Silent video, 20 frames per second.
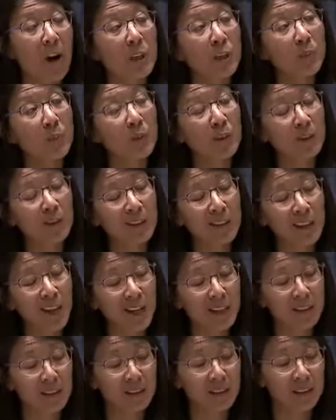hospital in
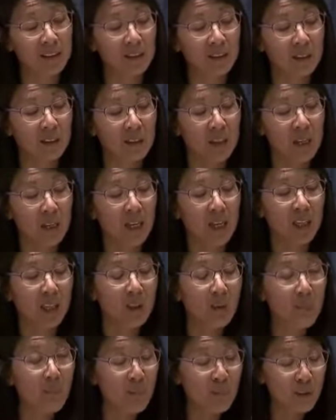Haydan, in
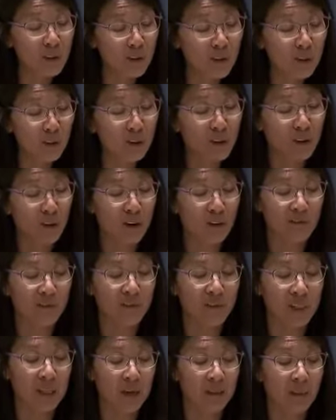the north of
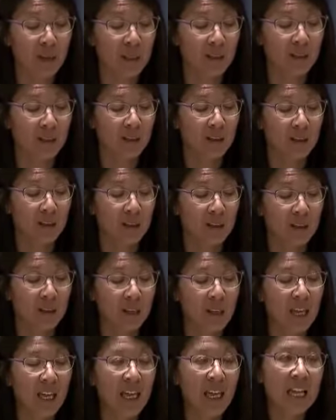Yemen,
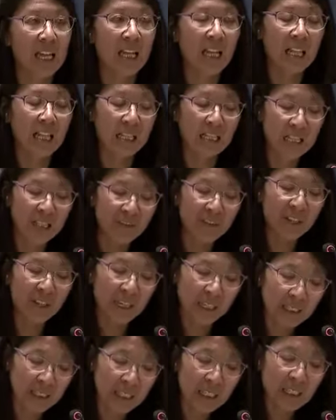leaving
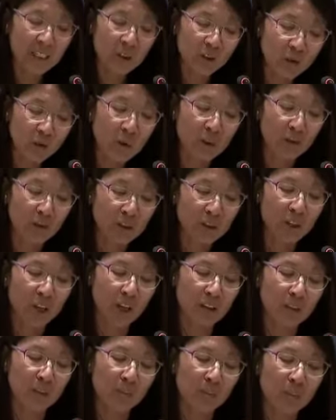at least
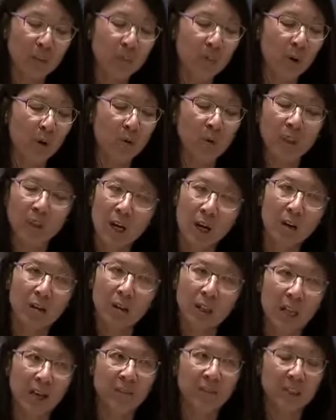200,000 people
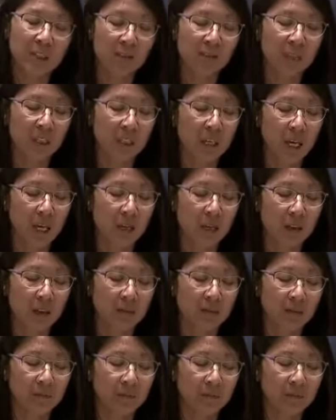without life-saving care.